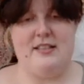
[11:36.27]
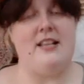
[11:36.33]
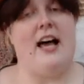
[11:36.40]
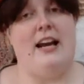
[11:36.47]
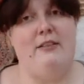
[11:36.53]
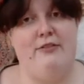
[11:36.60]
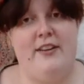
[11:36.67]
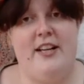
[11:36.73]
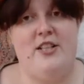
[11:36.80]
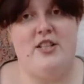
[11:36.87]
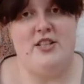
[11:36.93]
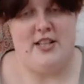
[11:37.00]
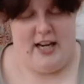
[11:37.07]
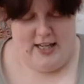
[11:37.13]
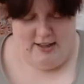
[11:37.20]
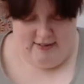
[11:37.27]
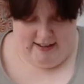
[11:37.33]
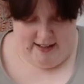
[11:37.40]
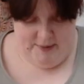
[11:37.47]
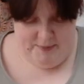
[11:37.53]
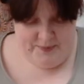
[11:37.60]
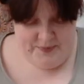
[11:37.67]
had a finish in
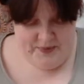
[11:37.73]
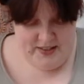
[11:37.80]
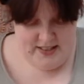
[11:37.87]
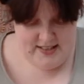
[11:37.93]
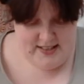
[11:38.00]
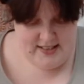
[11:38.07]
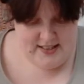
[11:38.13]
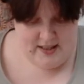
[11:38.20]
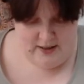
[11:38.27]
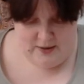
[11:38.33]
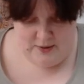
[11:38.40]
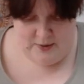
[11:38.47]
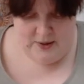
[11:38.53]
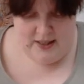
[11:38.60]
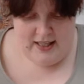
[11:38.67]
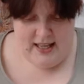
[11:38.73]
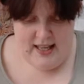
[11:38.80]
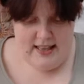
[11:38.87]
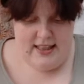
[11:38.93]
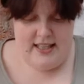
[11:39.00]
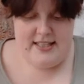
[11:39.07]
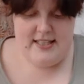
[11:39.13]
January. So
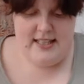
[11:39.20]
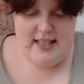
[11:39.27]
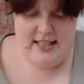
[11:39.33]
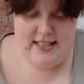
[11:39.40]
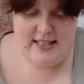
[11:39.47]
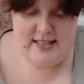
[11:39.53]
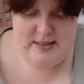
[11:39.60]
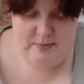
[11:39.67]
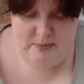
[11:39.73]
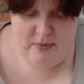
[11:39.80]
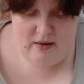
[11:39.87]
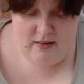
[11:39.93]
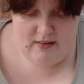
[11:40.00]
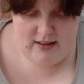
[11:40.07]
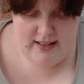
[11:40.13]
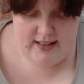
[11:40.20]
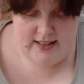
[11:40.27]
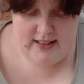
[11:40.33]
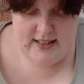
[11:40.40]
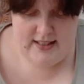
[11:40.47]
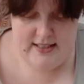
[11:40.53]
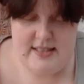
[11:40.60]
this is
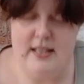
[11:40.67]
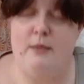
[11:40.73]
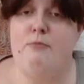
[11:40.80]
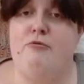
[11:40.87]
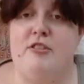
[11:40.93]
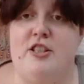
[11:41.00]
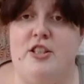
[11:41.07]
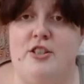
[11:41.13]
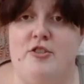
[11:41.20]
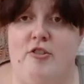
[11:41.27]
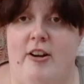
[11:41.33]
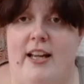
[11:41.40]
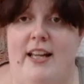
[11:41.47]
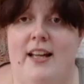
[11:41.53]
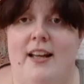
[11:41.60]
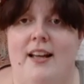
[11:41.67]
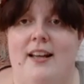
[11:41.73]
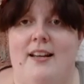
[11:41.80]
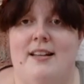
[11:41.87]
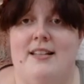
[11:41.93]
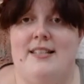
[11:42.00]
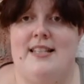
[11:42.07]
my temperature tree,
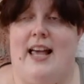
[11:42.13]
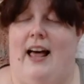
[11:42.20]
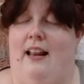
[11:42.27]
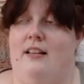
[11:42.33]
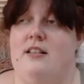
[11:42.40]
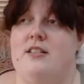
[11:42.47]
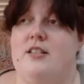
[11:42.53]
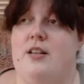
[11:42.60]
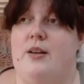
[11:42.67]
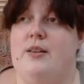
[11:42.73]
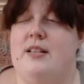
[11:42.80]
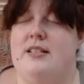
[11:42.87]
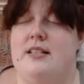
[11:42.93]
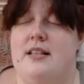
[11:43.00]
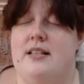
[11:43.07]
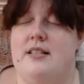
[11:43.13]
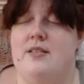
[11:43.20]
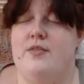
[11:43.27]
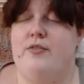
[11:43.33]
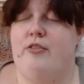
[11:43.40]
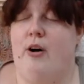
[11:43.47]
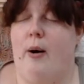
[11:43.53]
Sal. So this is
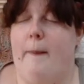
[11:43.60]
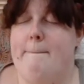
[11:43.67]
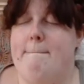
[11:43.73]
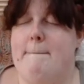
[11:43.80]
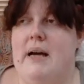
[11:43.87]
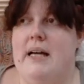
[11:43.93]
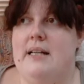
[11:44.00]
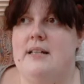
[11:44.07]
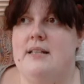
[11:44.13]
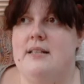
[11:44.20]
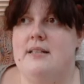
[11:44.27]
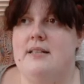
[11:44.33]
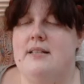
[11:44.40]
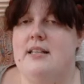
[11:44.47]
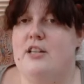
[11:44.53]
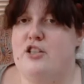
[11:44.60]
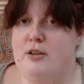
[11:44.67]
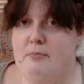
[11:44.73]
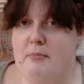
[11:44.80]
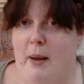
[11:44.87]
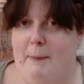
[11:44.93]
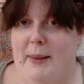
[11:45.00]
from
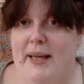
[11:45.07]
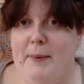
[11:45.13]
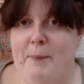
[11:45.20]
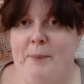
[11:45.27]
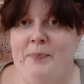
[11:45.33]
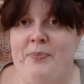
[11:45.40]
Stitching Mummy